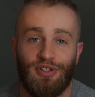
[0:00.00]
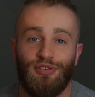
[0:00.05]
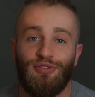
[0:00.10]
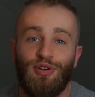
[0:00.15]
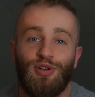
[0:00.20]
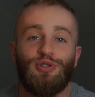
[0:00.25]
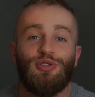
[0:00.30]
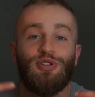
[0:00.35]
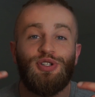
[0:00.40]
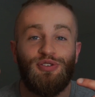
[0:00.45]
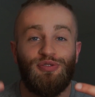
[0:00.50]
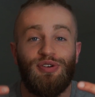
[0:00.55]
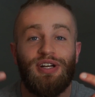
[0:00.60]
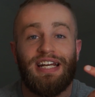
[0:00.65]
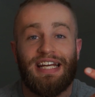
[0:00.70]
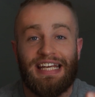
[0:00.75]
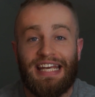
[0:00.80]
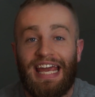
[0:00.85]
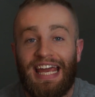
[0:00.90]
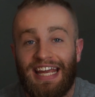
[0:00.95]
about the future
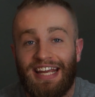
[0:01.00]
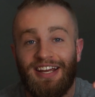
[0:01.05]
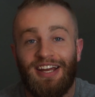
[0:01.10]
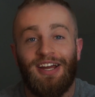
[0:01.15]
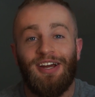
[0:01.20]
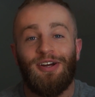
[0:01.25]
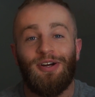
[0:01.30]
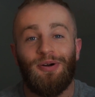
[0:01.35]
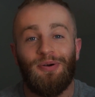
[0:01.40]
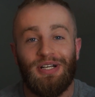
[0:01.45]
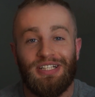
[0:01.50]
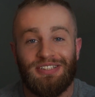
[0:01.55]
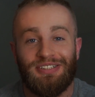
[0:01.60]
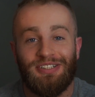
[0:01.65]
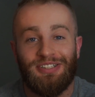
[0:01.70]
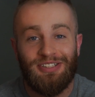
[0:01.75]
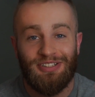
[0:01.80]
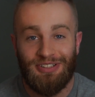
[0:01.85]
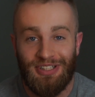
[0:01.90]
Davidic king who is